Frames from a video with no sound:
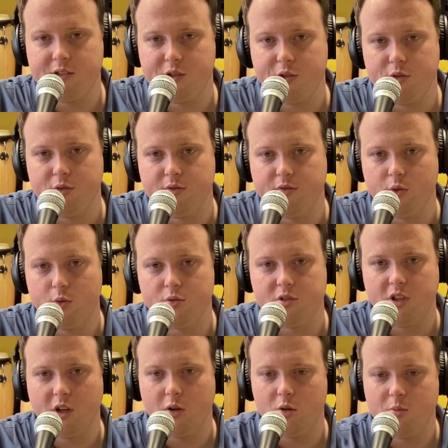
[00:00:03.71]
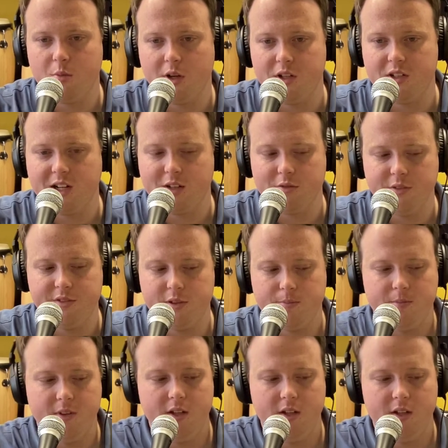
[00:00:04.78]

to Fool's Gold by Jack River.